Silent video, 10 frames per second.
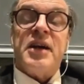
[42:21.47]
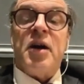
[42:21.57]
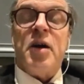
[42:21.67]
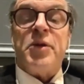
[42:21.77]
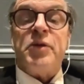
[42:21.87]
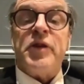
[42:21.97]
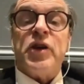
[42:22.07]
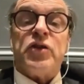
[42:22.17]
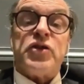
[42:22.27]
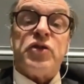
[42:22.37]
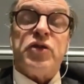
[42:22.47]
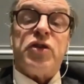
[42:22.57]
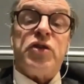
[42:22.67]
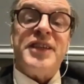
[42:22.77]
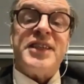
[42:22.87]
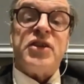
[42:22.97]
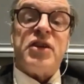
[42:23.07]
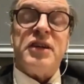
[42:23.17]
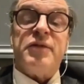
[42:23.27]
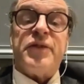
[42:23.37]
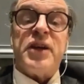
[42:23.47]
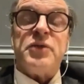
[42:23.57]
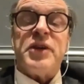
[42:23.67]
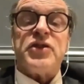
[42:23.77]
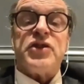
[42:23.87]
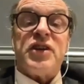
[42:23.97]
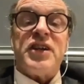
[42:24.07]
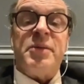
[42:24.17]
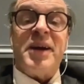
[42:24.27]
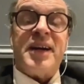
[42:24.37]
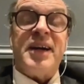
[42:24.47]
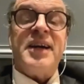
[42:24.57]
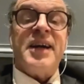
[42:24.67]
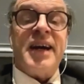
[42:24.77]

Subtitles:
oh, but you got also not only stock in France, we got stock in America.